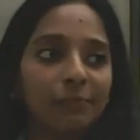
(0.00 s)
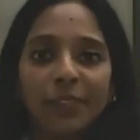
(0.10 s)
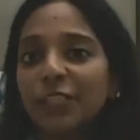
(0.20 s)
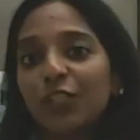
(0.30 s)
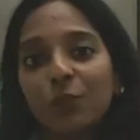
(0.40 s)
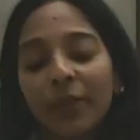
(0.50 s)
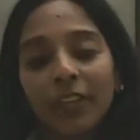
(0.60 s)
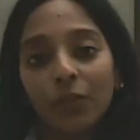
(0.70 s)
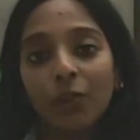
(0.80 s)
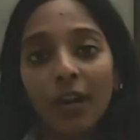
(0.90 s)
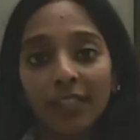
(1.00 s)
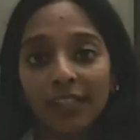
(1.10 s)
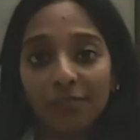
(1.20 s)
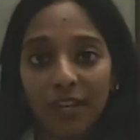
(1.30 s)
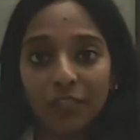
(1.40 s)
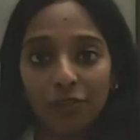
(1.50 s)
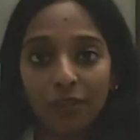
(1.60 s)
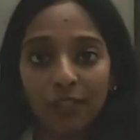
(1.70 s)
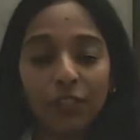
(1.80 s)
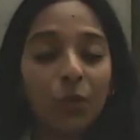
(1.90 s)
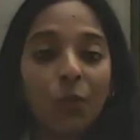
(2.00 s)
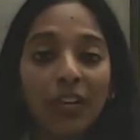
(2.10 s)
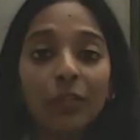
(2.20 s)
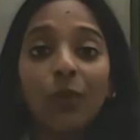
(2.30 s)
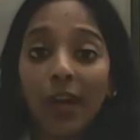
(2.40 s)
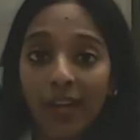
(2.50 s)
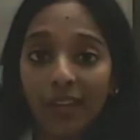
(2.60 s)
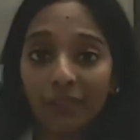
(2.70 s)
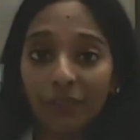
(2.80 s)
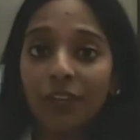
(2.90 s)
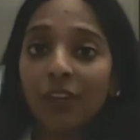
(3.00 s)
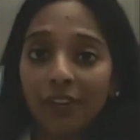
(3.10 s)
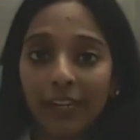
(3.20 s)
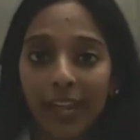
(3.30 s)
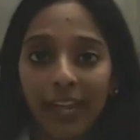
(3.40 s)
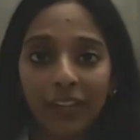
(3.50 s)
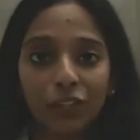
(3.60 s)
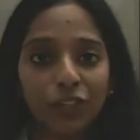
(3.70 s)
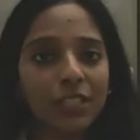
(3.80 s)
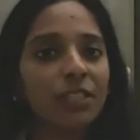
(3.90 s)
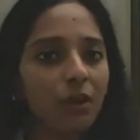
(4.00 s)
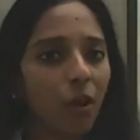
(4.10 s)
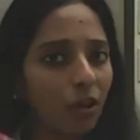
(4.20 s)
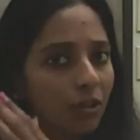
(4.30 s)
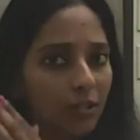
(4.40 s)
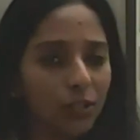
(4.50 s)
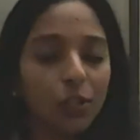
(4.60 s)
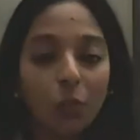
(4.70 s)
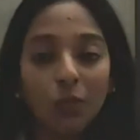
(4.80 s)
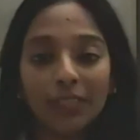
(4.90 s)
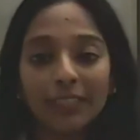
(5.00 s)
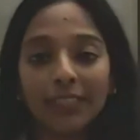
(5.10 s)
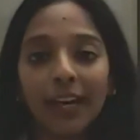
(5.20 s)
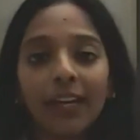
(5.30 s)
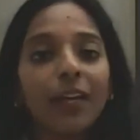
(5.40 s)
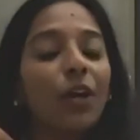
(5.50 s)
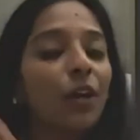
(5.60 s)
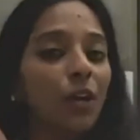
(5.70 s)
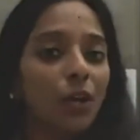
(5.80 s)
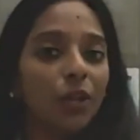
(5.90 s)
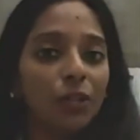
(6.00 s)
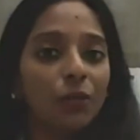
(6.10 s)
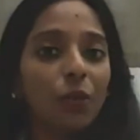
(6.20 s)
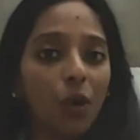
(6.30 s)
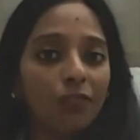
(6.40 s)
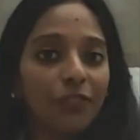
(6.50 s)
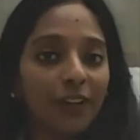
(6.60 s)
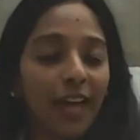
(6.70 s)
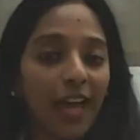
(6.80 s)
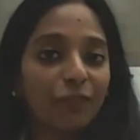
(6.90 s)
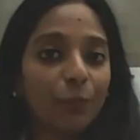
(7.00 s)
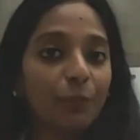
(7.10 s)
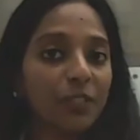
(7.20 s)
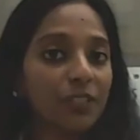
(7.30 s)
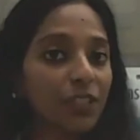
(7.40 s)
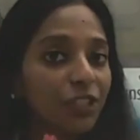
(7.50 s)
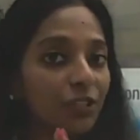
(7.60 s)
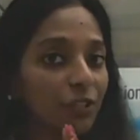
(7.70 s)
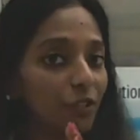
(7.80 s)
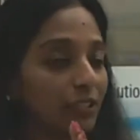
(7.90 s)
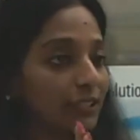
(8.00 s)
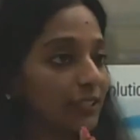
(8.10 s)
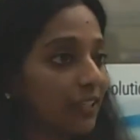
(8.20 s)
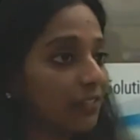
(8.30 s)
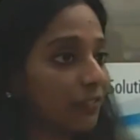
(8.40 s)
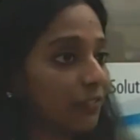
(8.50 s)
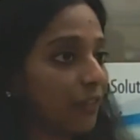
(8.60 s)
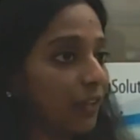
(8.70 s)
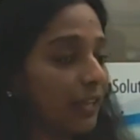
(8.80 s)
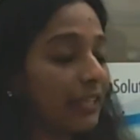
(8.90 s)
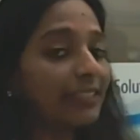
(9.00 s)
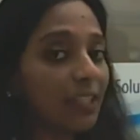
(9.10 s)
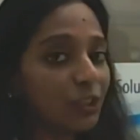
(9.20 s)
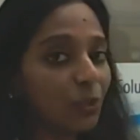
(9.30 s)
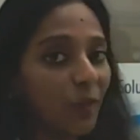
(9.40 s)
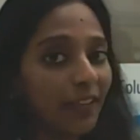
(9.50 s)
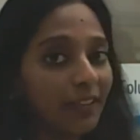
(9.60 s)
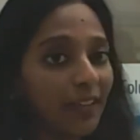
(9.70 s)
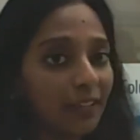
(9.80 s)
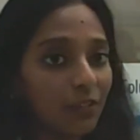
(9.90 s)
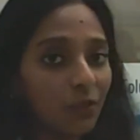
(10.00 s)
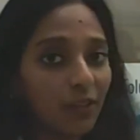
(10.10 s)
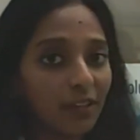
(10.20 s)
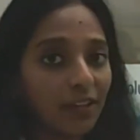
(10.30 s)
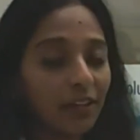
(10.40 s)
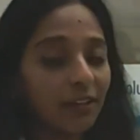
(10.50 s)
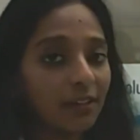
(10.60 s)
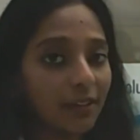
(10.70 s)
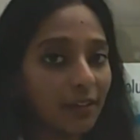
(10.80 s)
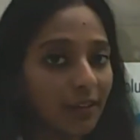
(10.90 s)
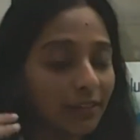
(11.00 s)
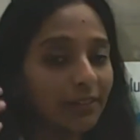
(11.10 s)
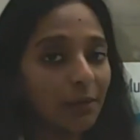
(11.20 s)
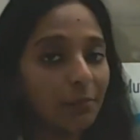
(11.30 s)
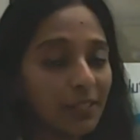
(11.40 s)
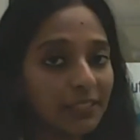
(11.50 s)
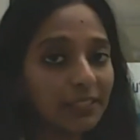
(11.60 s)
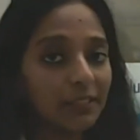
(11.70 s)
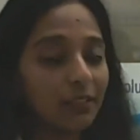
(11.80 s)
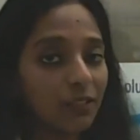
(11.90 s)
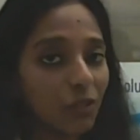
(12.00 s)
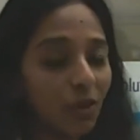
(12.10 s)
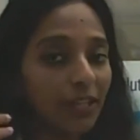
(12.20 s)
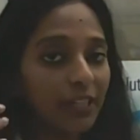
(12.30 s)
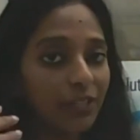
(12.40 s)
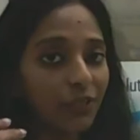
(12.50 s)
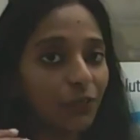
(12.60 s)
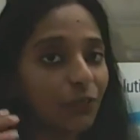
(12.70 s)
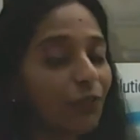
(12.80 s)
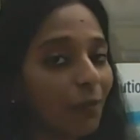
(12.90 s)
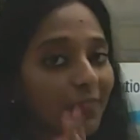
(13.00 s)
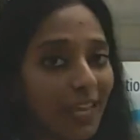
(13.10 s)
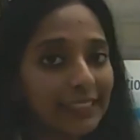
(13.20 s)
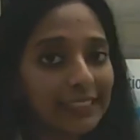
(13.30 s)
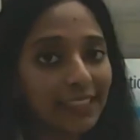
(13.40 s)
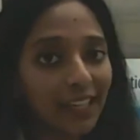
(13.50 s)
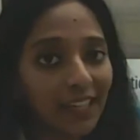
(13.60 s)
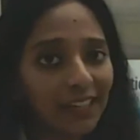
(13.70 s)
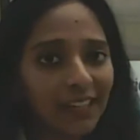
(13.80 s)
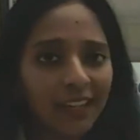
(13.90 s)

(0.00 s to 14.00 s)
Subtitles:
assuming you are in a restaurant. So when you have hearing aid just on your one side, you often have to position yourself in such a way that you can hear the person talking to you from that side.